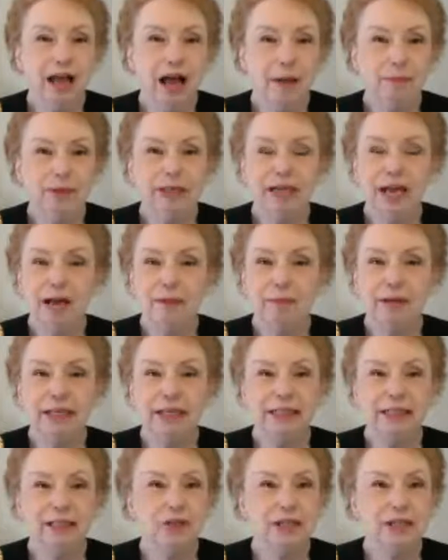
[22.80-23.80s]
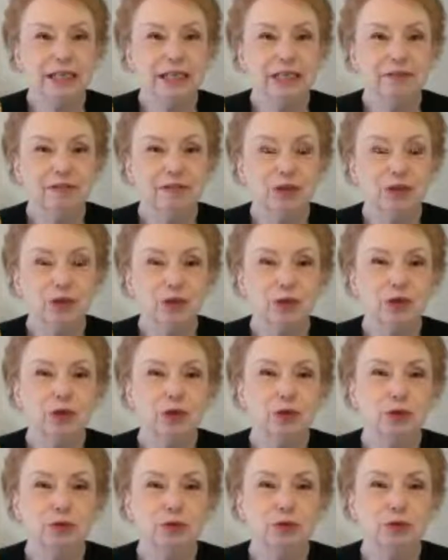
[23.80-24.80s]
up-and-coming leaders, individuals
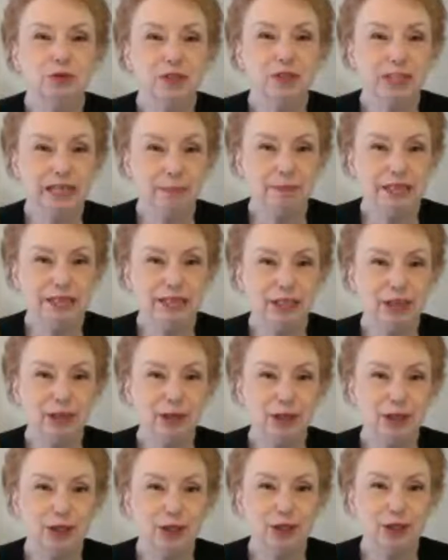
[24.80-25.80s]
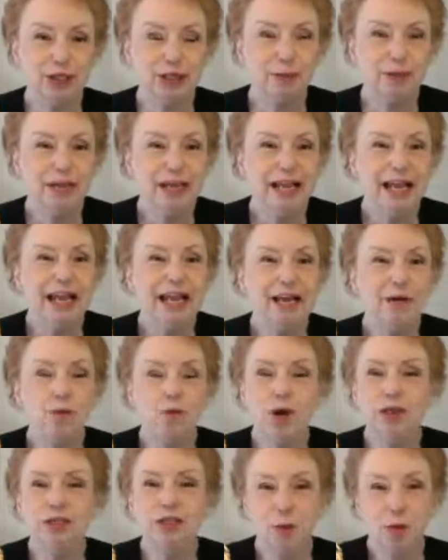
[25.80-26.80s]
who have stepped into their leadership
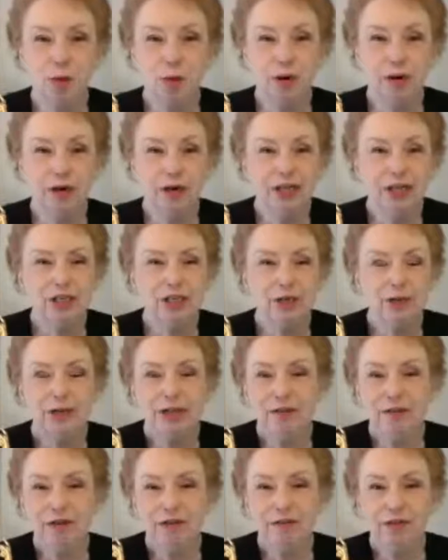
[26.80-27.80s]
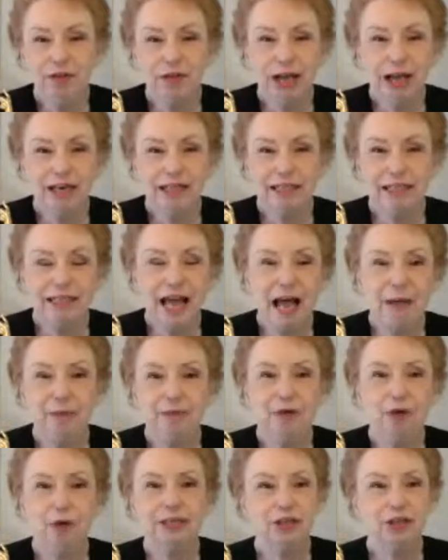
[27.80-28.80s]
and want to know more. So even if you're an
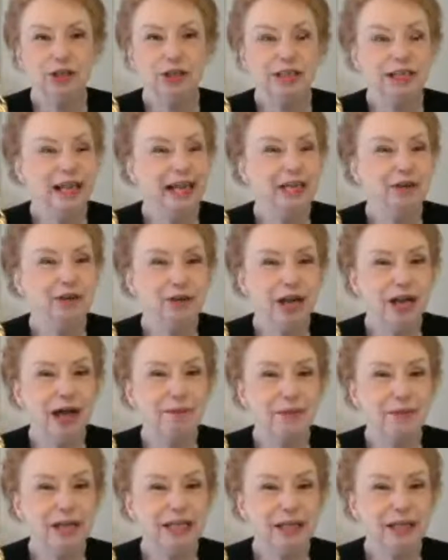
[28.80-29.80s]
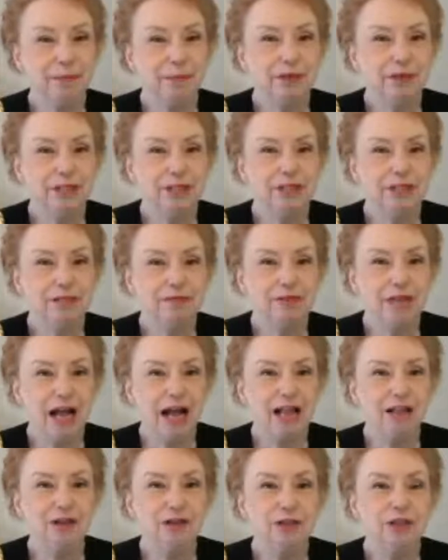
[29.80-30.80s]
organization and you're not making millions of
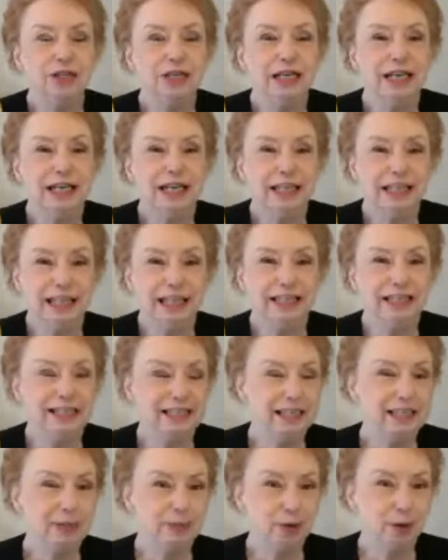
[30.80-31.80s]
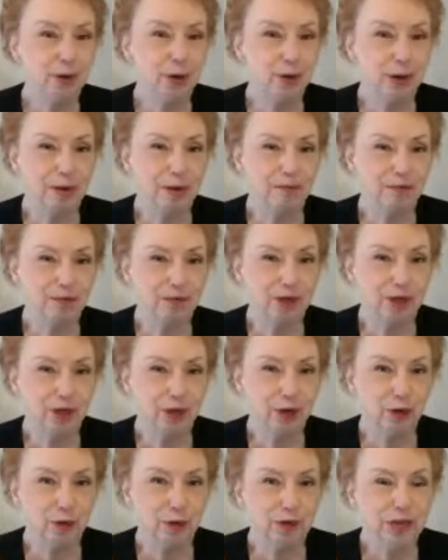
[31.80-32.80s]
dollars, this is a program for
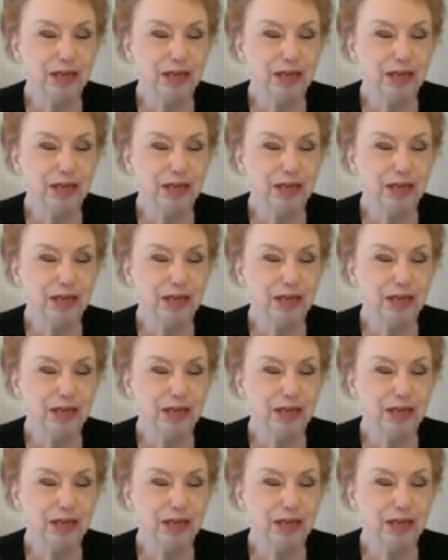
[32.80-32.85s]
you.